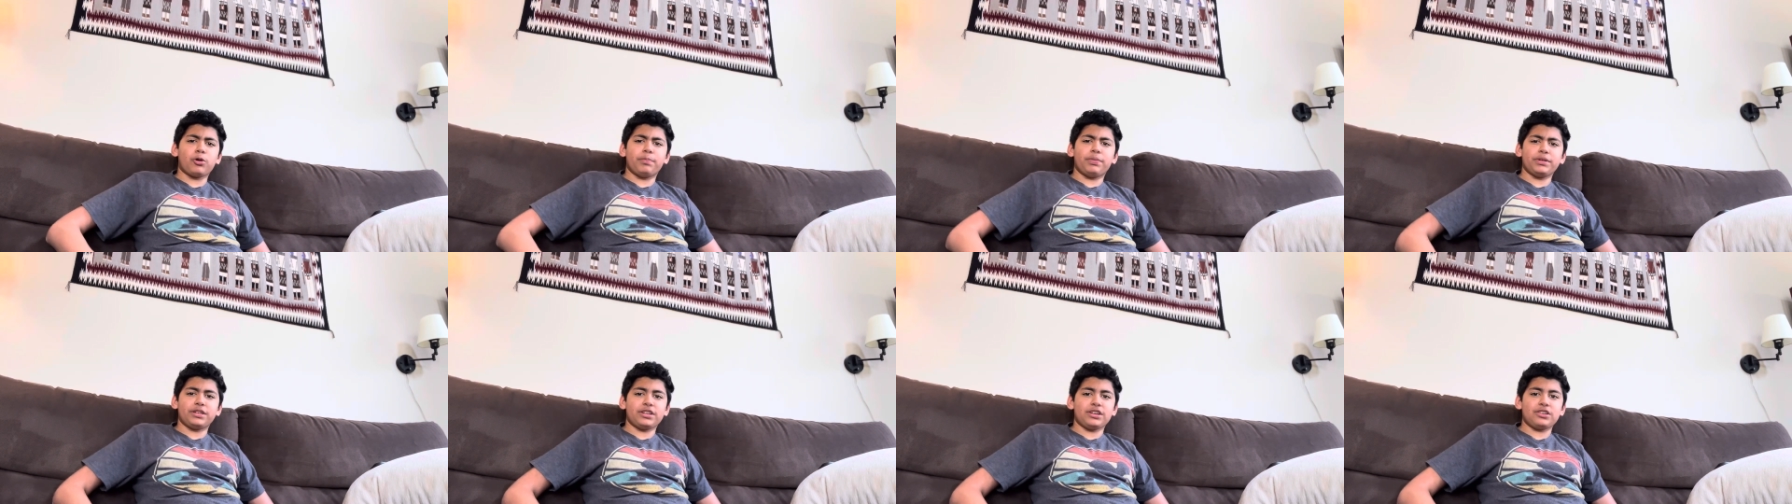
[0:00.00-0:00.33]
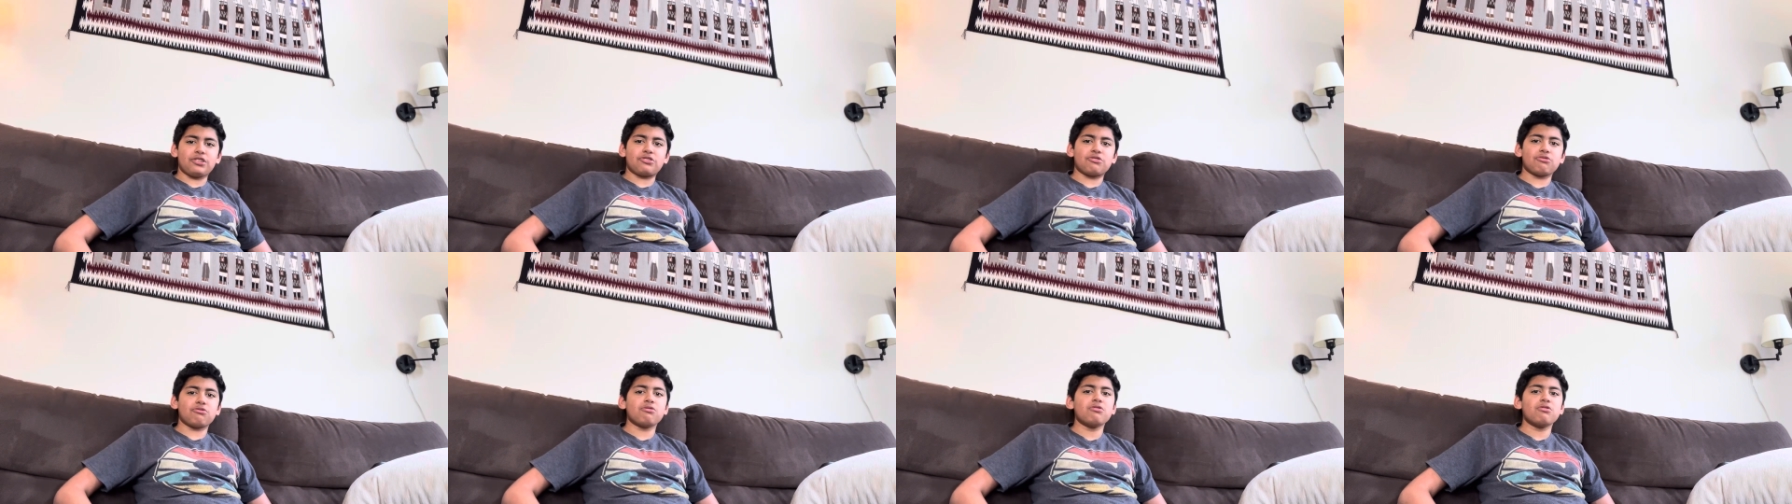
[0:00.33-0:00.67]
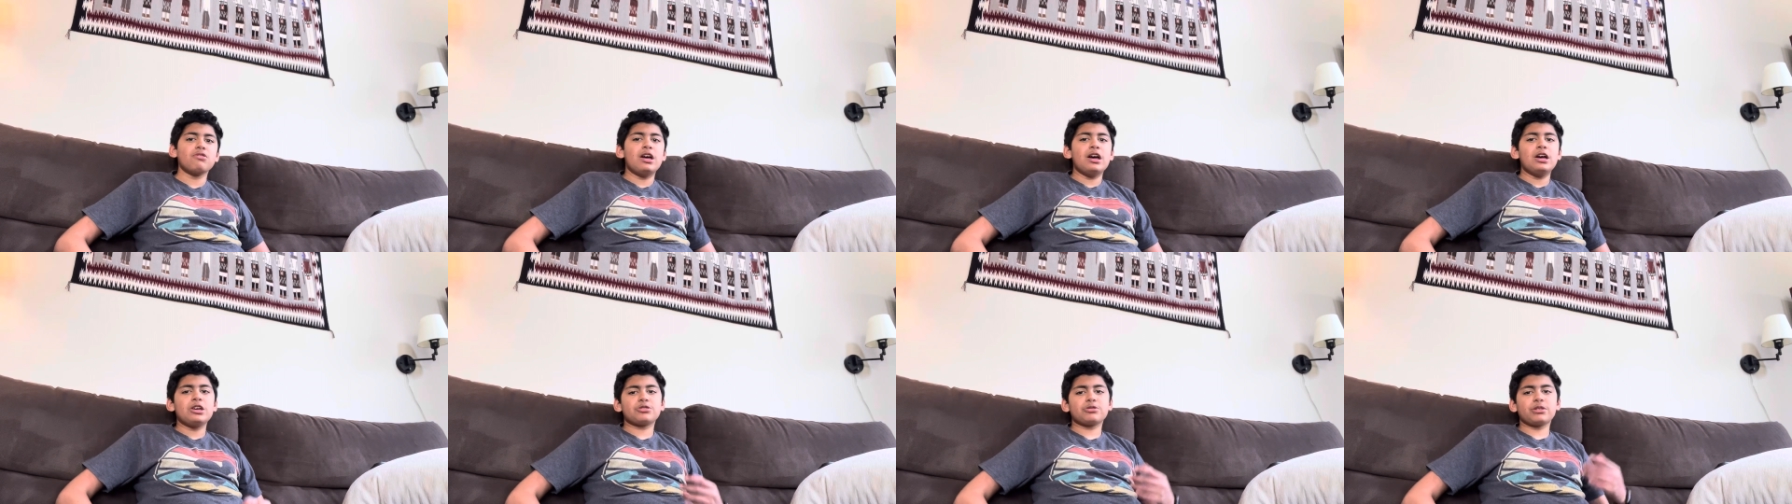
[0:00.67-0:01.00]
potential,
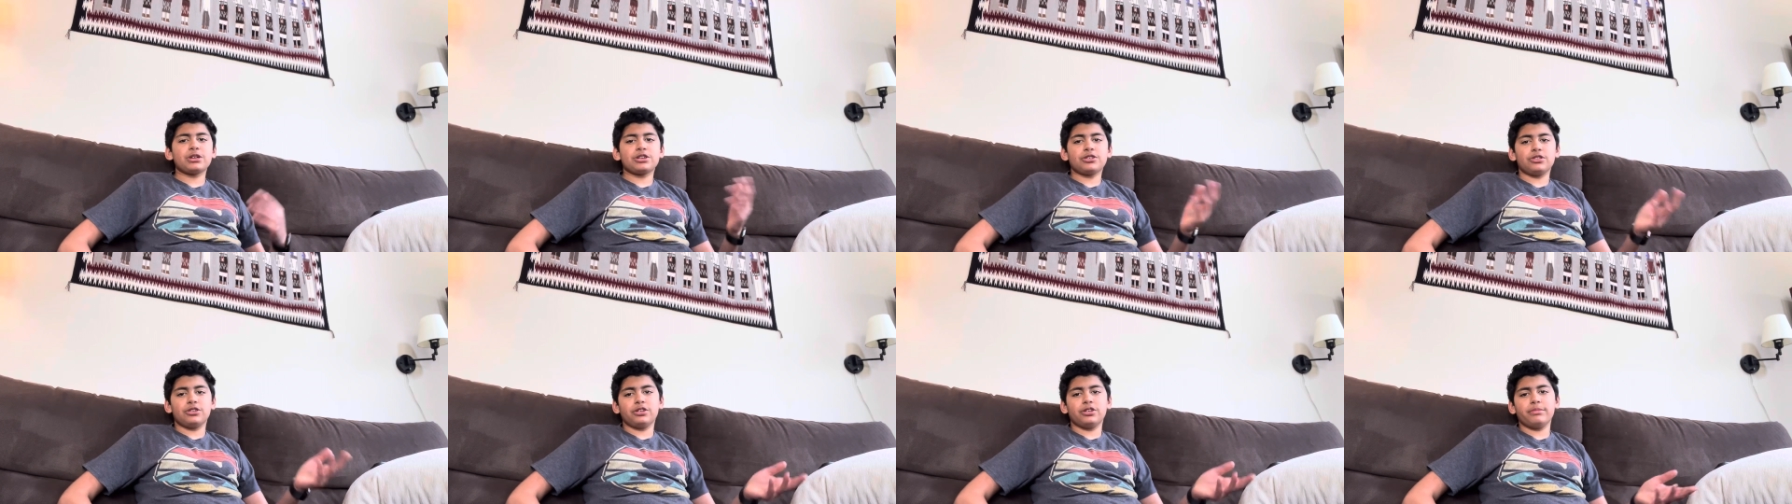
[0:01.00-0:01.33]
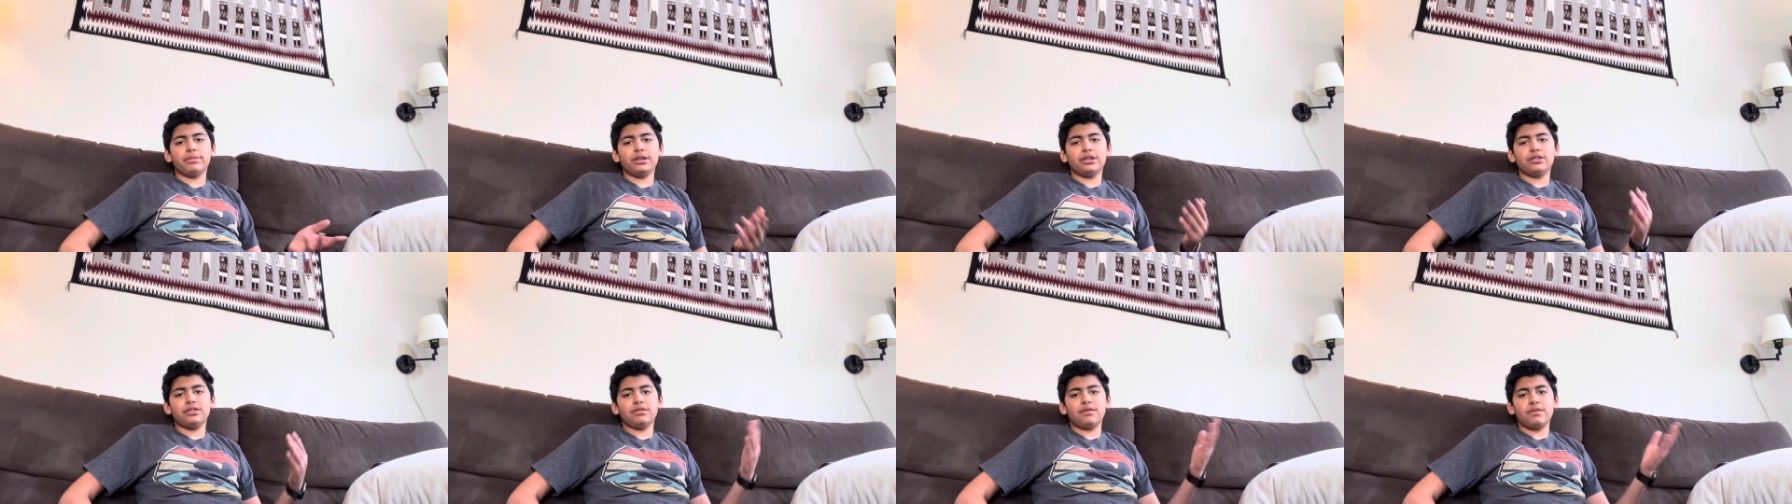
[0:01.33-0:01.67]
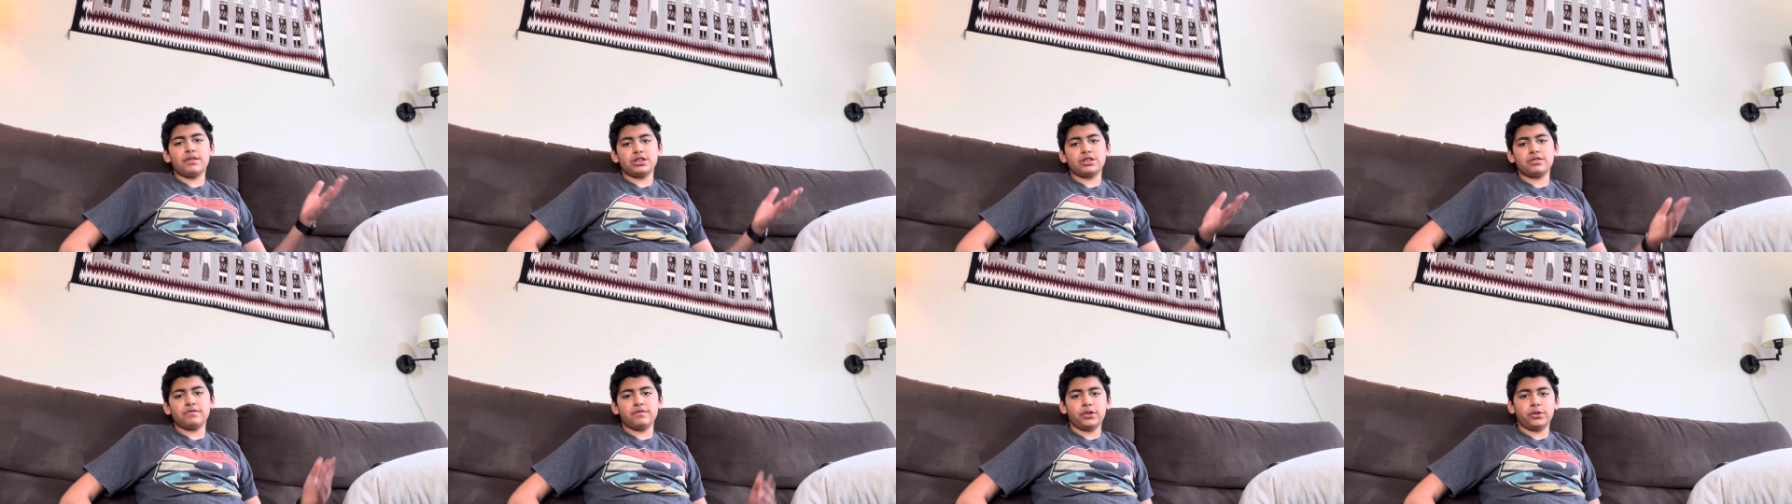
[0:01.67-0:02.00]
so I turned him into
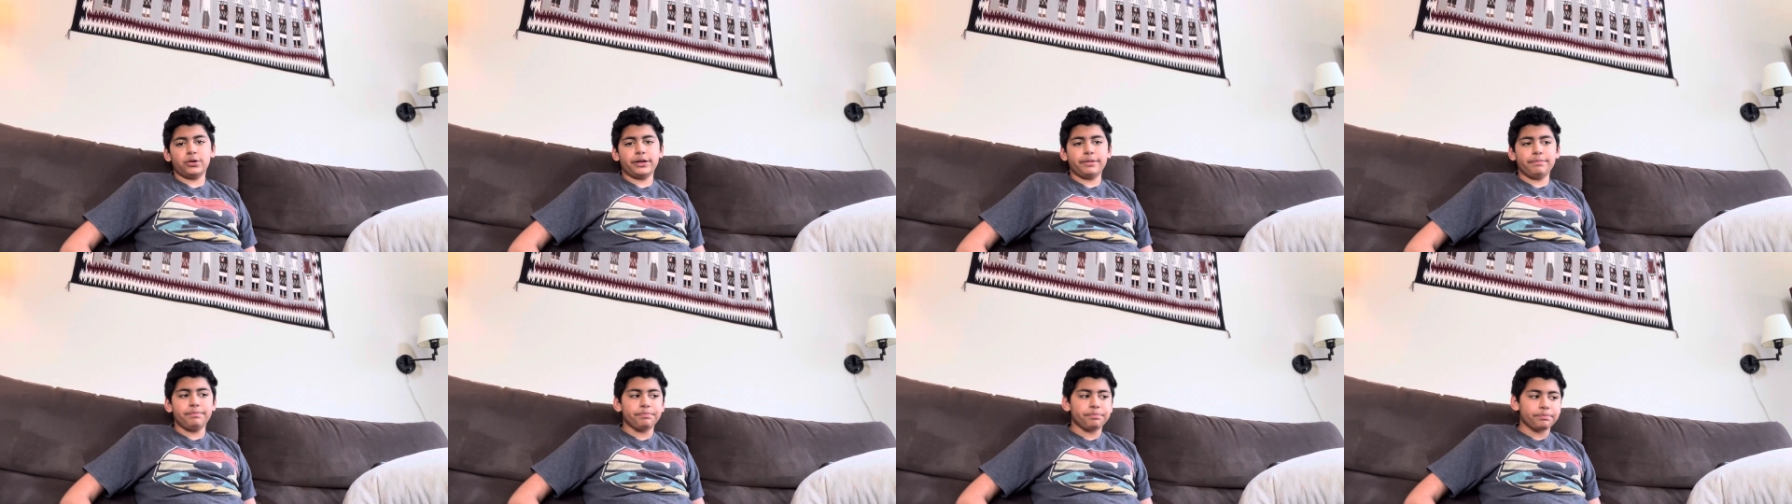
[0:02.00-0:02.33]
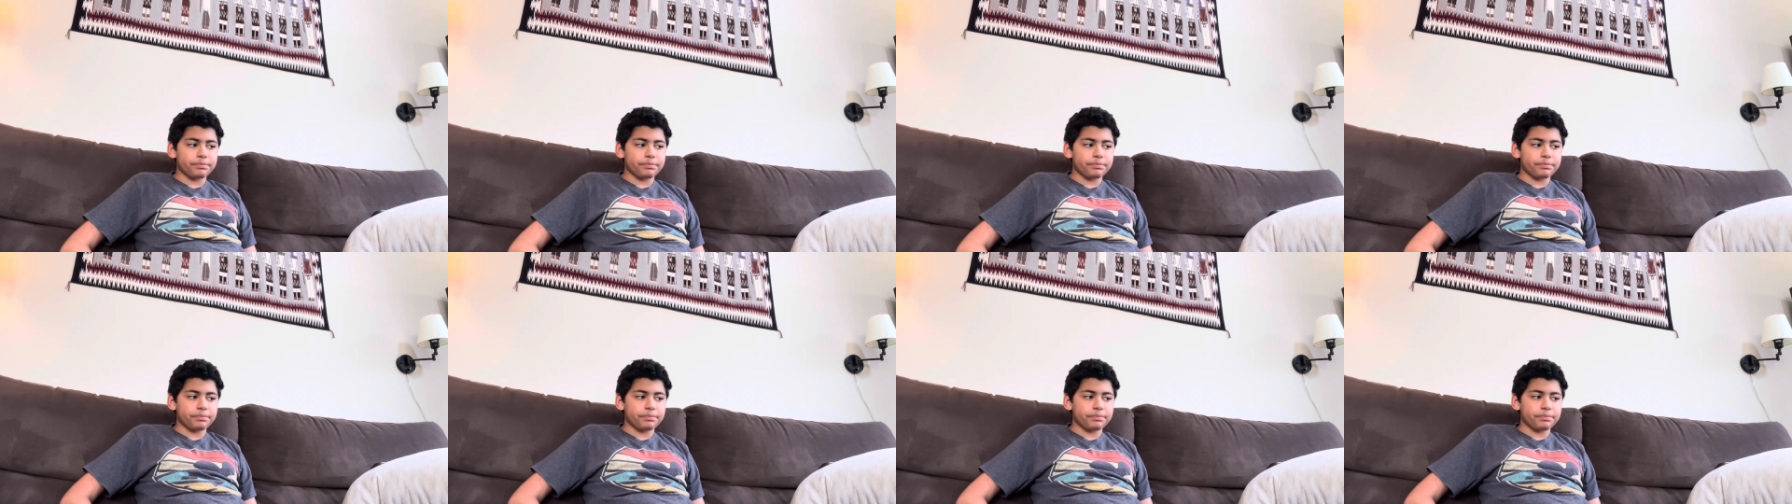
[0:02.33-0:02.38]
this villain.